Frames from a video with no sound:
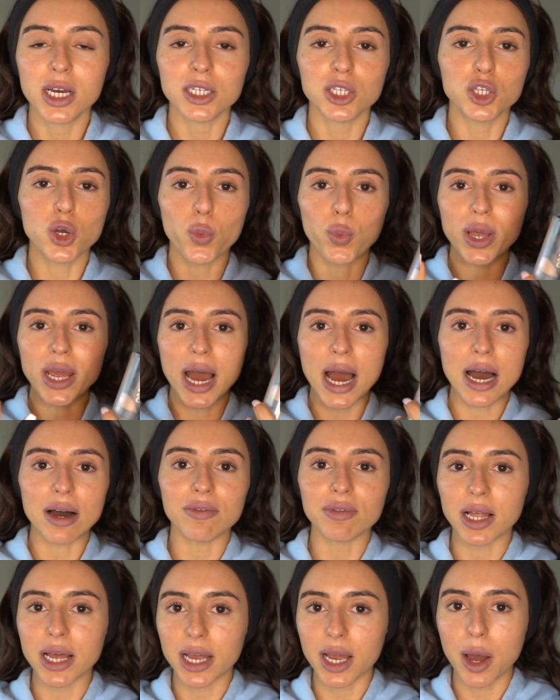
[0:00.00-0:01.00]
so we
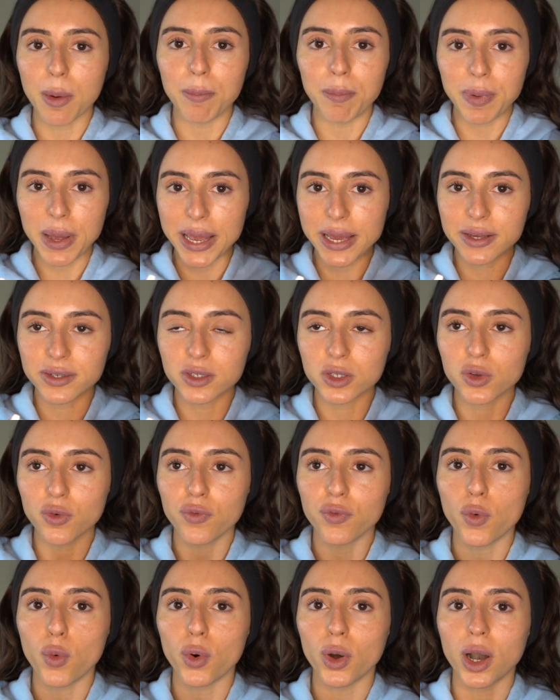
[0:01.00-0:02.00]
have like a
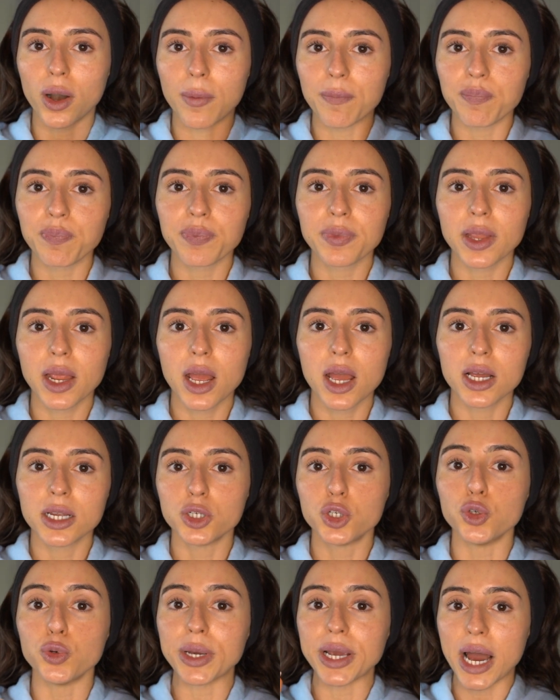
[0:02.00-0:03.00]
base for
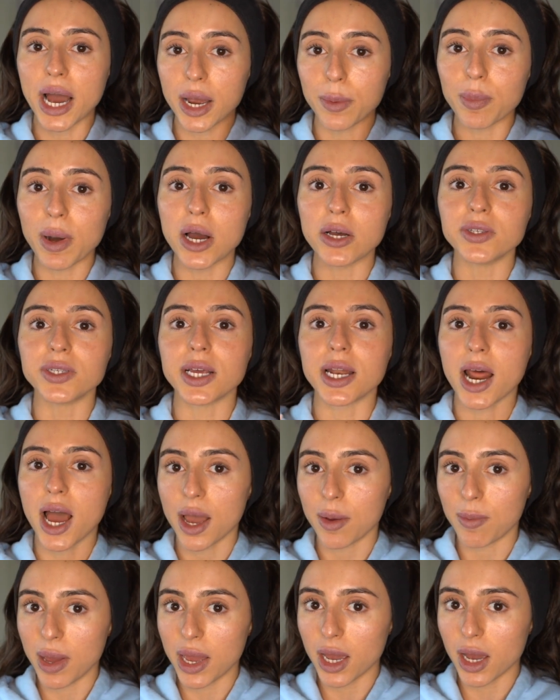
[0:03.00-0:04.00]
doing eyebrows and
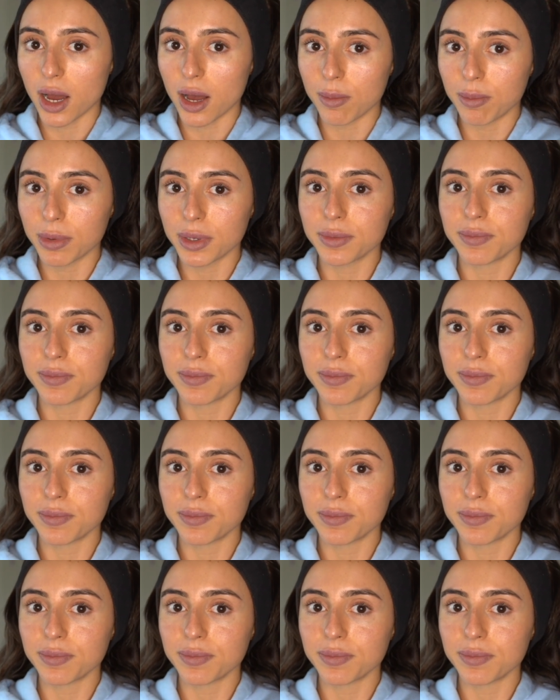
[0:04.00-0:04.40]
eye makeup.